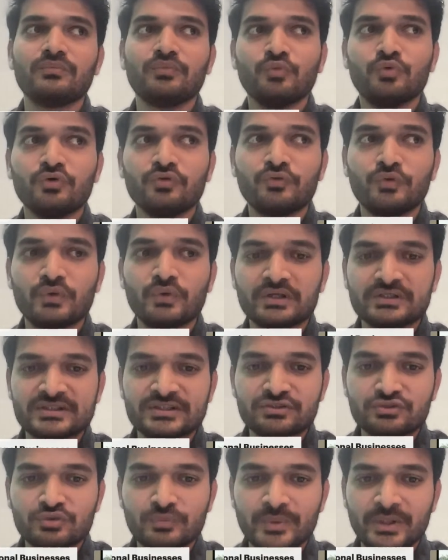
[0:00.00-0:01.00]
more focus
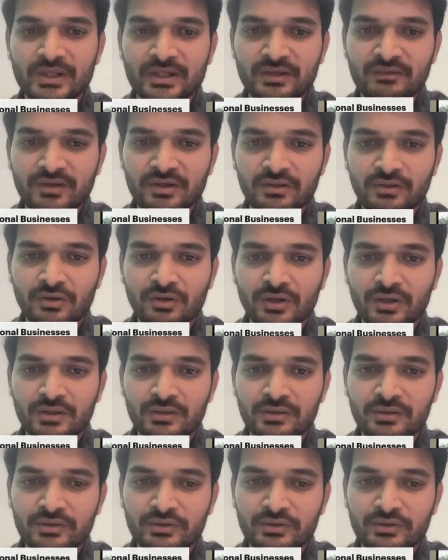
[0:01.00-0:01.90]
is to be given on